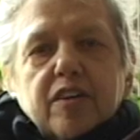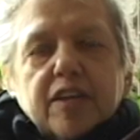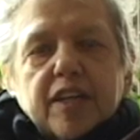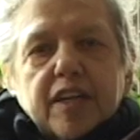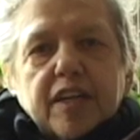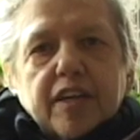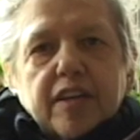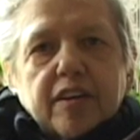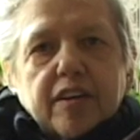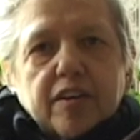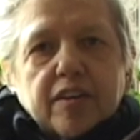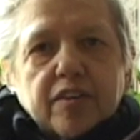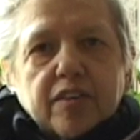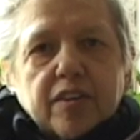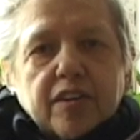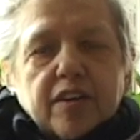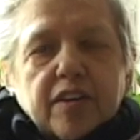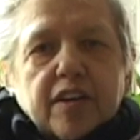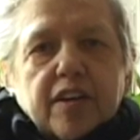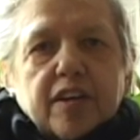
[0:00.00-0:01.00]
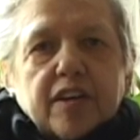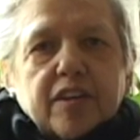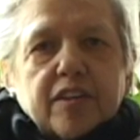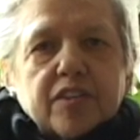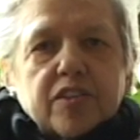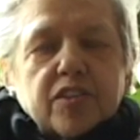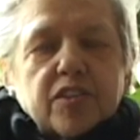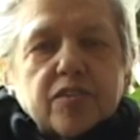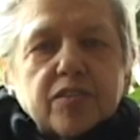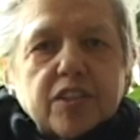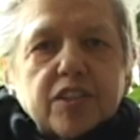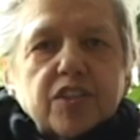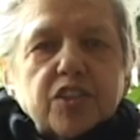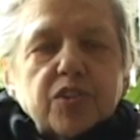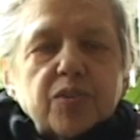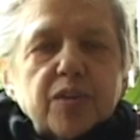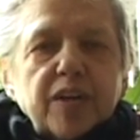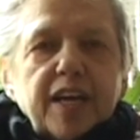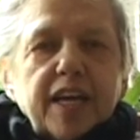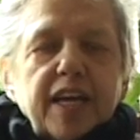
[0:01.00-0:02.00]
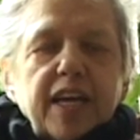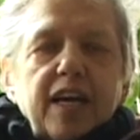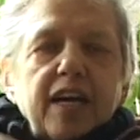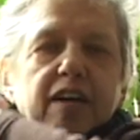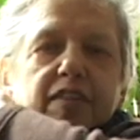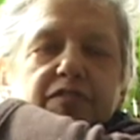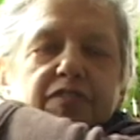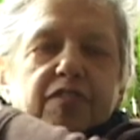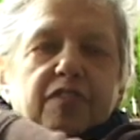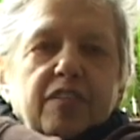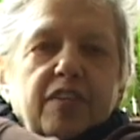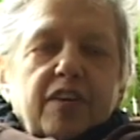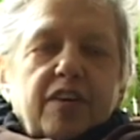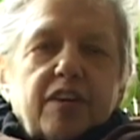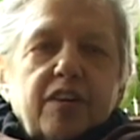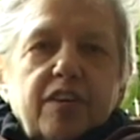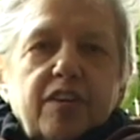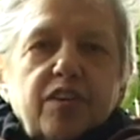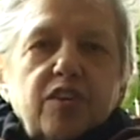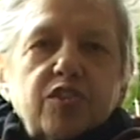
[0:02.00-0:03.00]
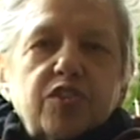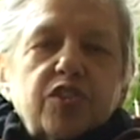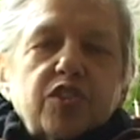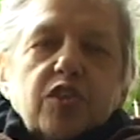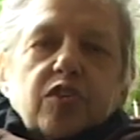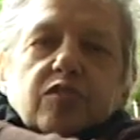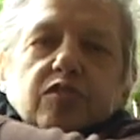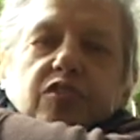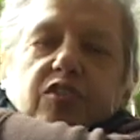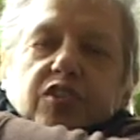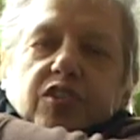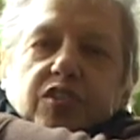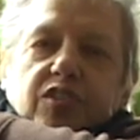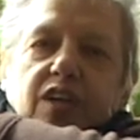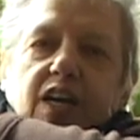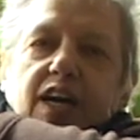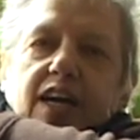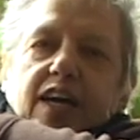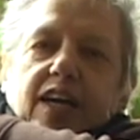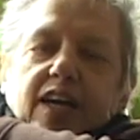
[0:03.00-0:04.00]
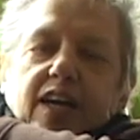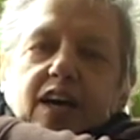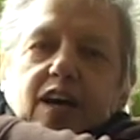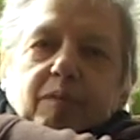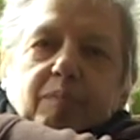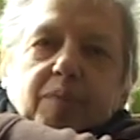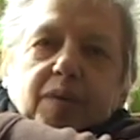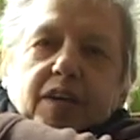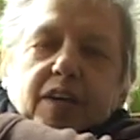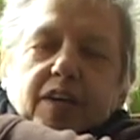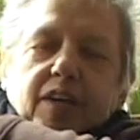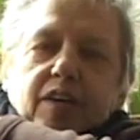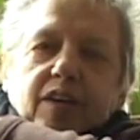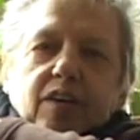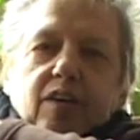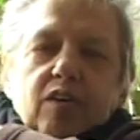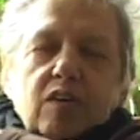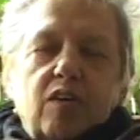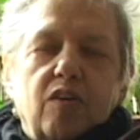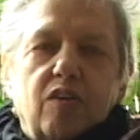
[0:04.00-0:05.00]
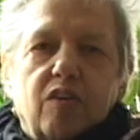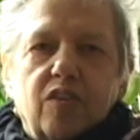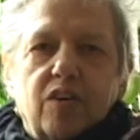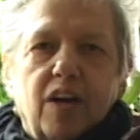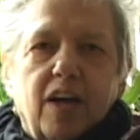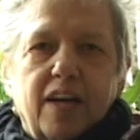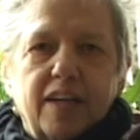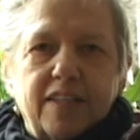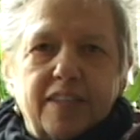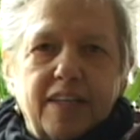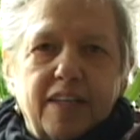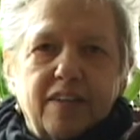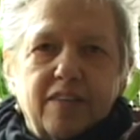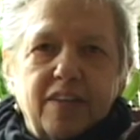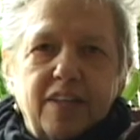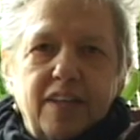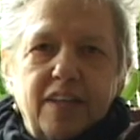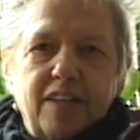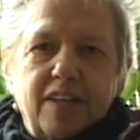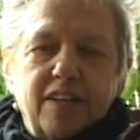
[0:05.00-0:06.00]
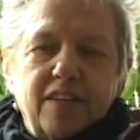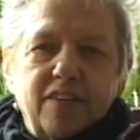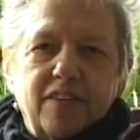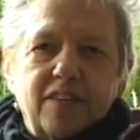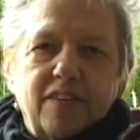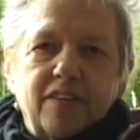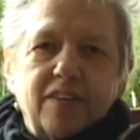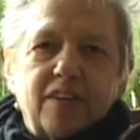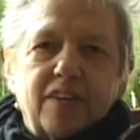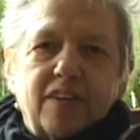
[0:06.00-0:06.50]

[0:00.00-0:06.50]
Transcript: here so that you have, your shoulders are not up here or not down here.